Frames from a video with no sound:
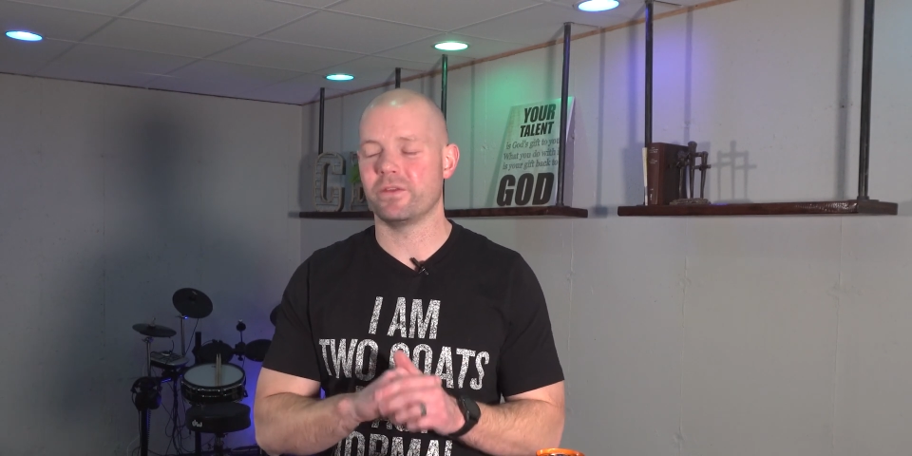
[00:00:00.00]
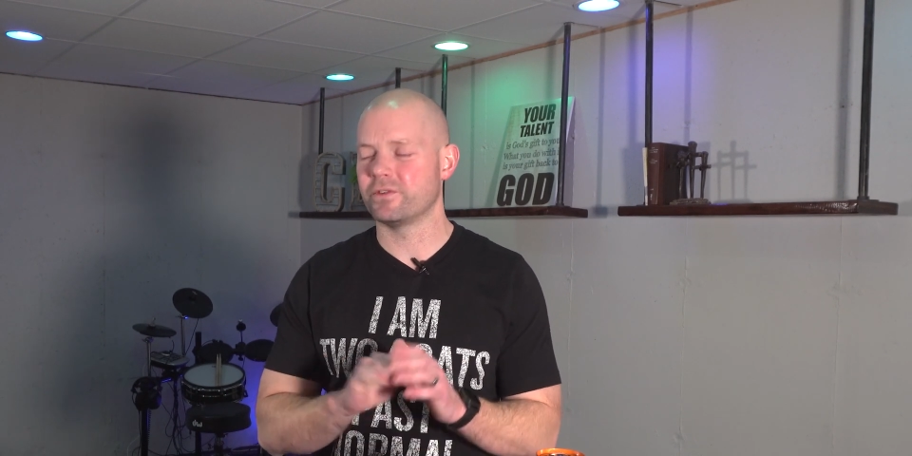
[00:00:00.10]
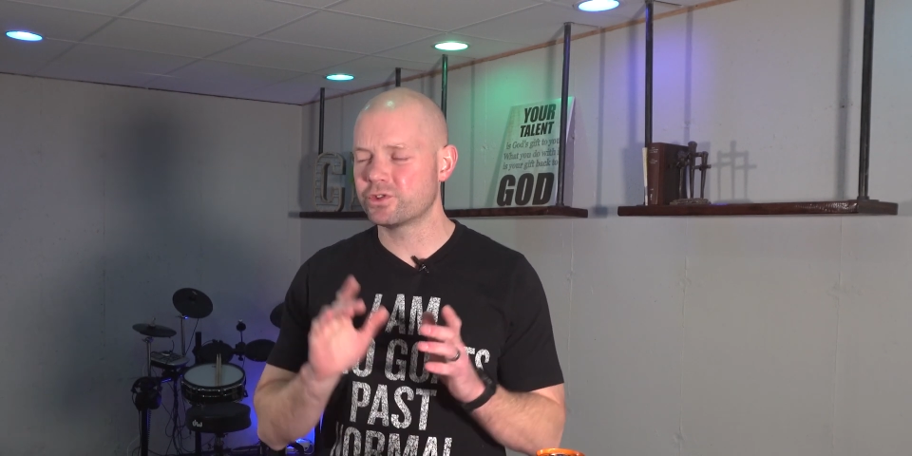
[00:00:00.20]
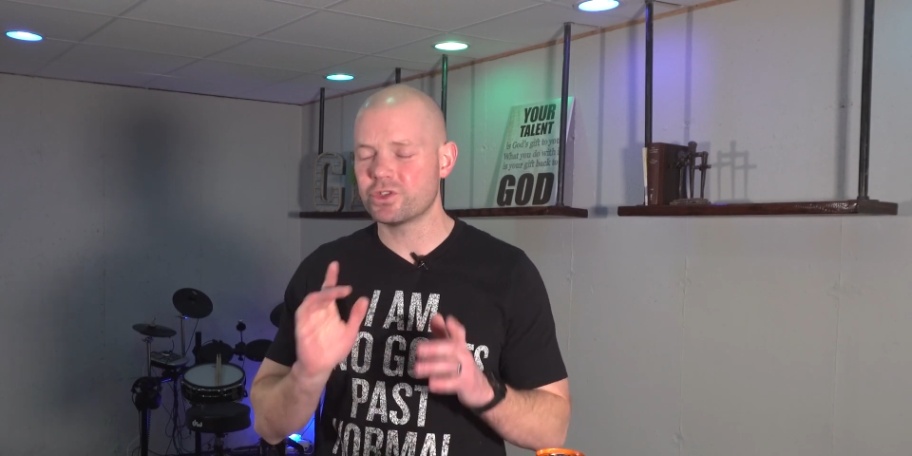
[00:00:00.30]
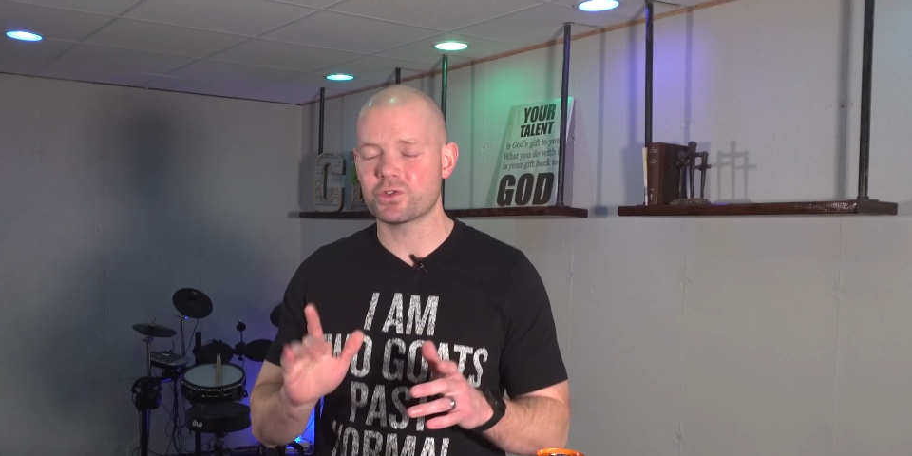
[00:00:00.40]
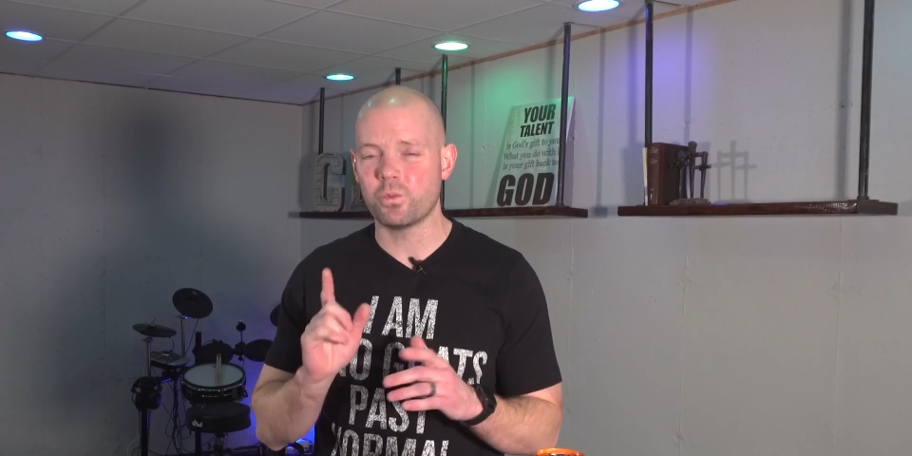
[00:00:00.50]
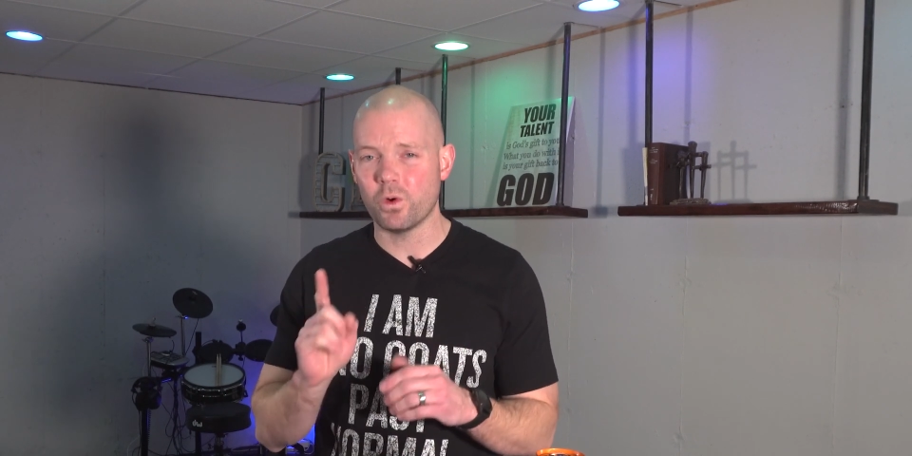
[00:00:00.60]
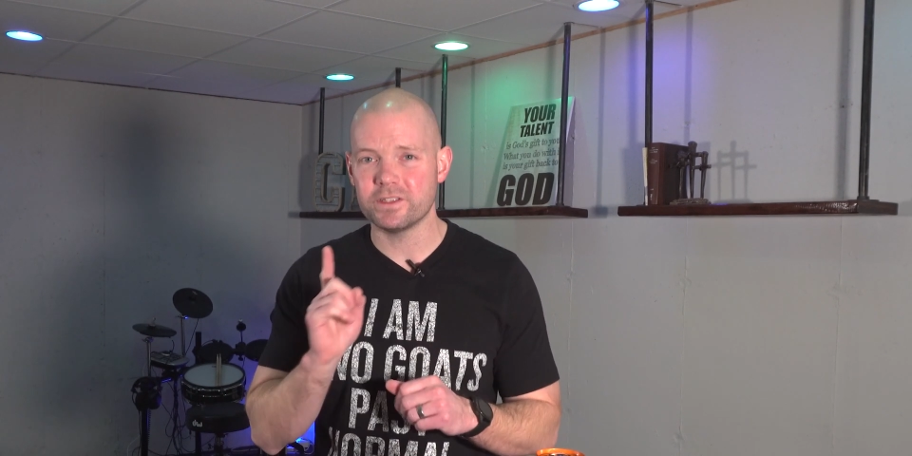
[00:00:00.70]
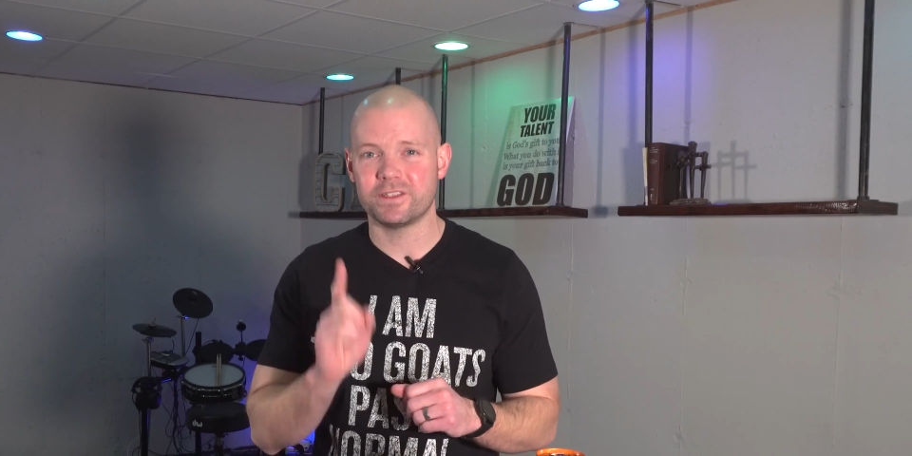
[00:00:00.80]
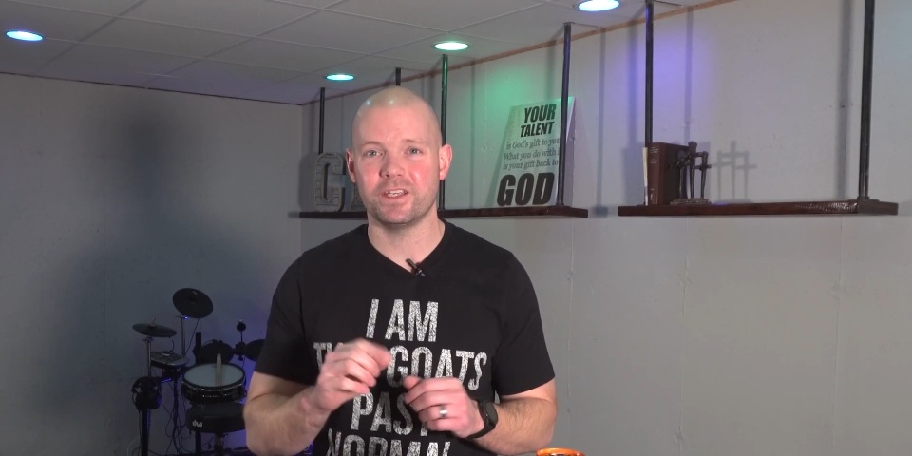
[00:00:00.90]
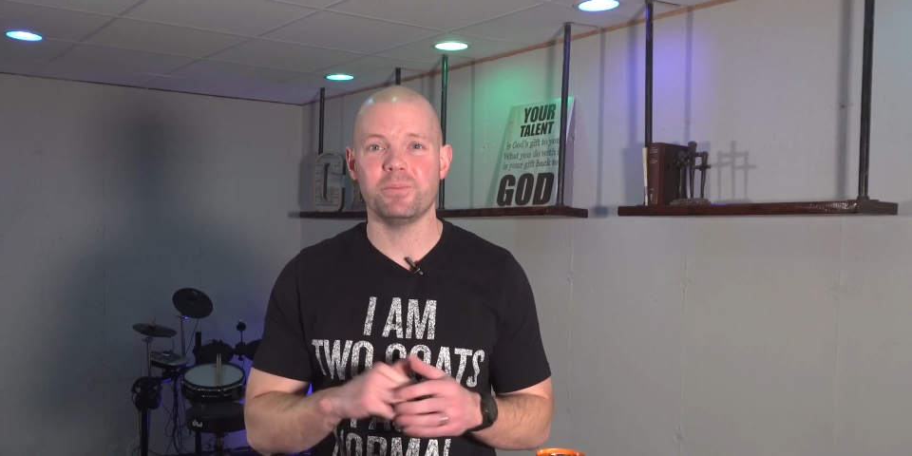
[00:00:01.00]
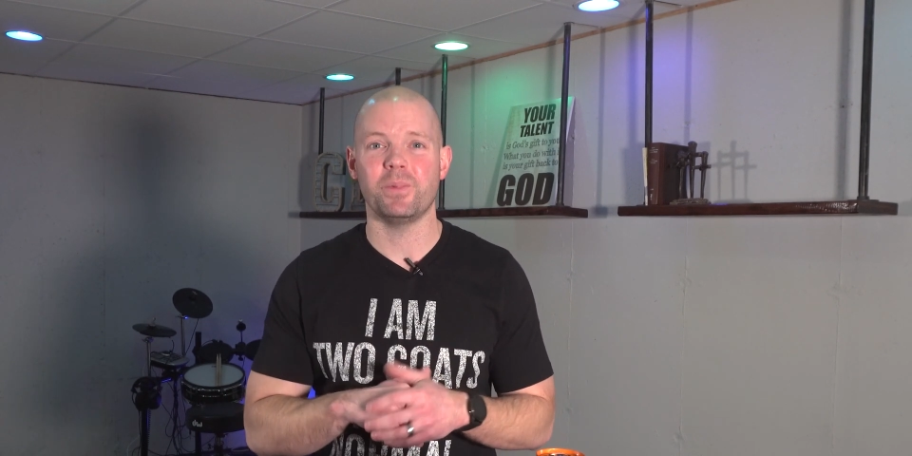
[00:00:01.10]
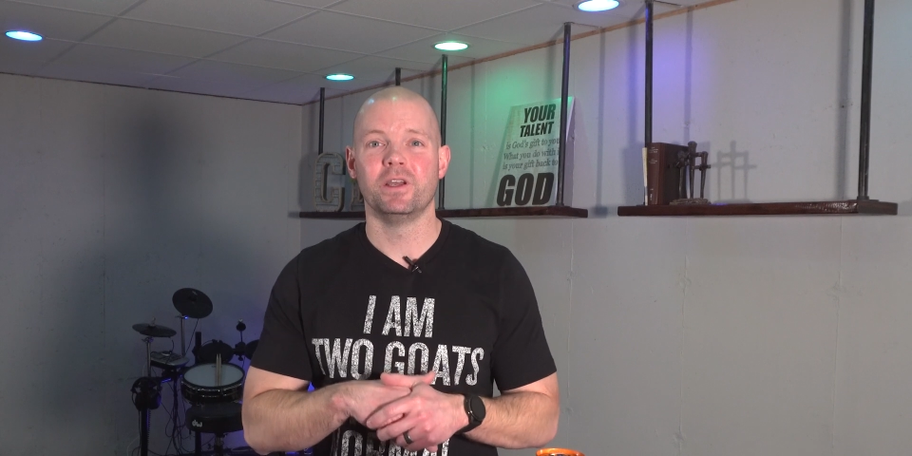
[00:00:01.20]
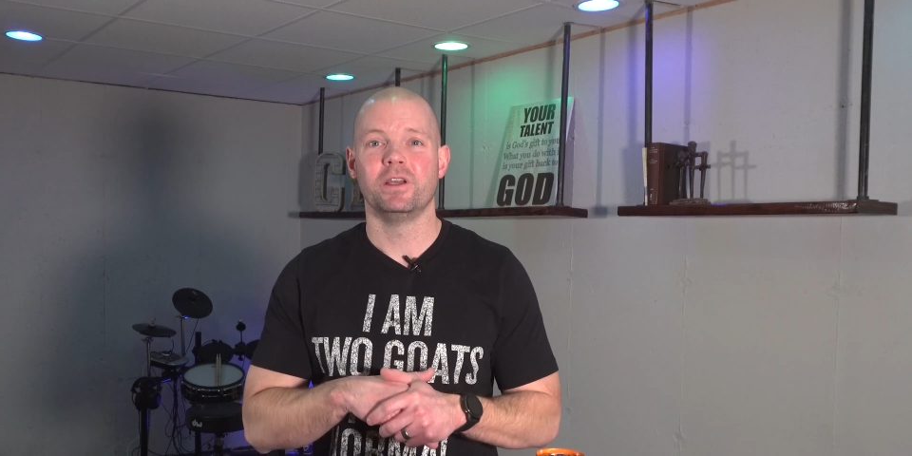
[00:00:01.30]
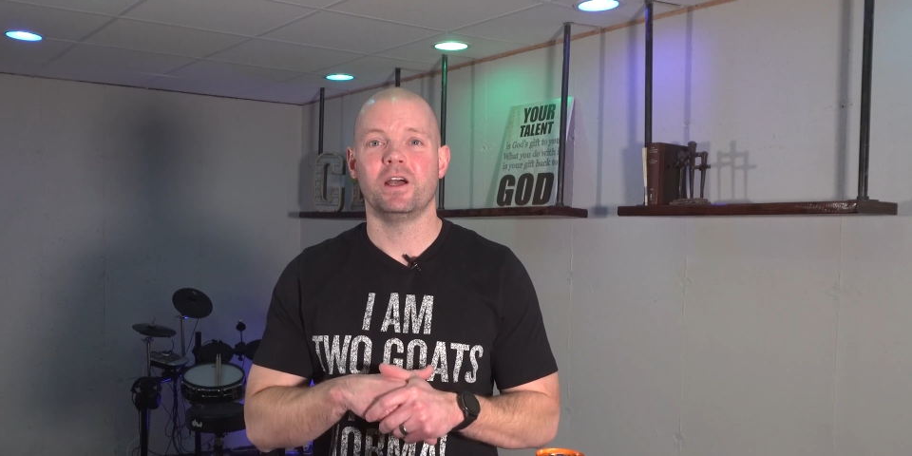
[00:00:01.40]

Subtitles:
if there's just one tip,